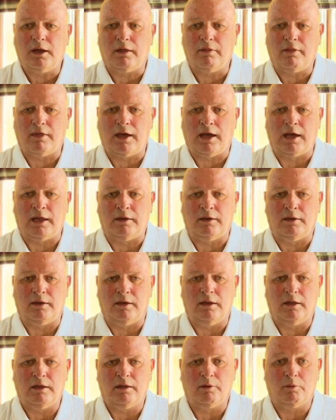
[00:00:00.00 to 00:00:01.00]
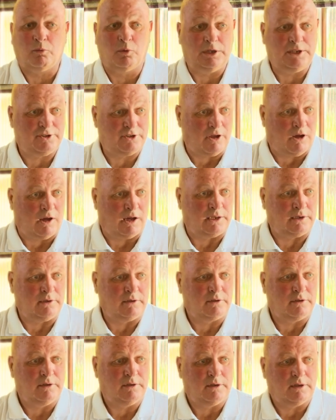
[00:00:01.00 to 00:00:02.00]
and then we
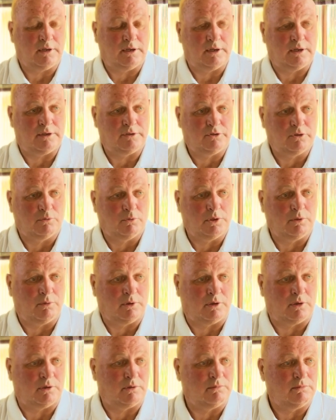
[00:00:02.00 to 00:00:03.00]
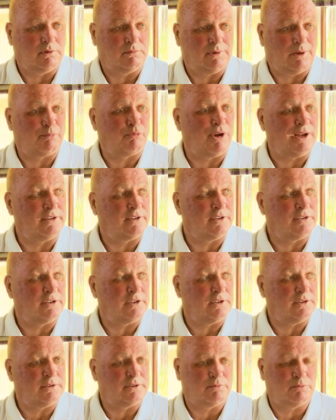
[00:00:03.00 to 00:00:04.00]
signed, uh, so we were
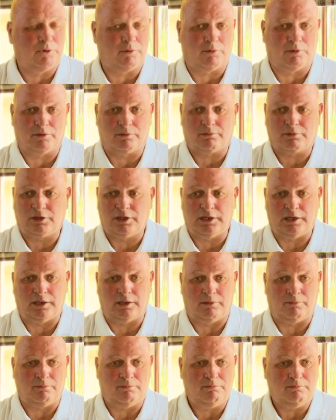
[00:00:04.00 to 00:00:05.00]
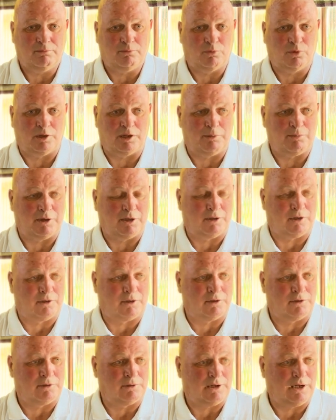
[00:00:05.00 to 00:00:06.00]
apprentices. Mm-hmm. We were cleaning Willie
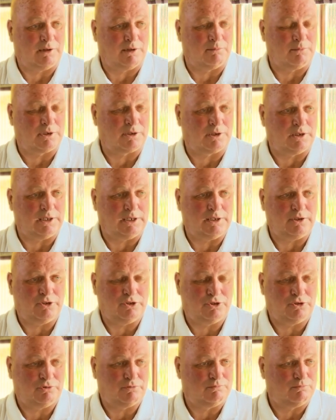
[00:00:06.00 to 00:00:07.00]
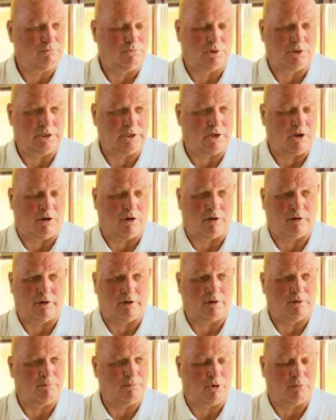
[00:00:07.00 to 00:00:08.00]
Miller, Alec McLeish, Willie
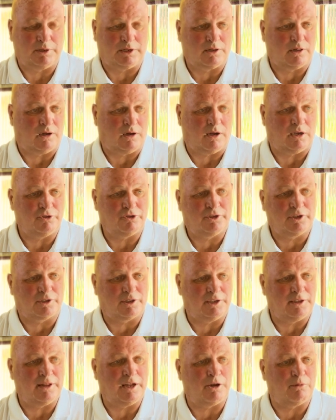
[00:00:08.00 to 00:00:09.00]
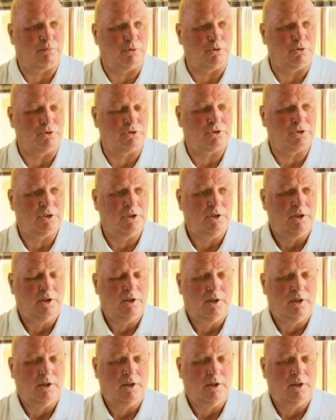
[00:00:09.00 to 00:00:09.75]
Garner, Bobby Clark. I used to clean their boots.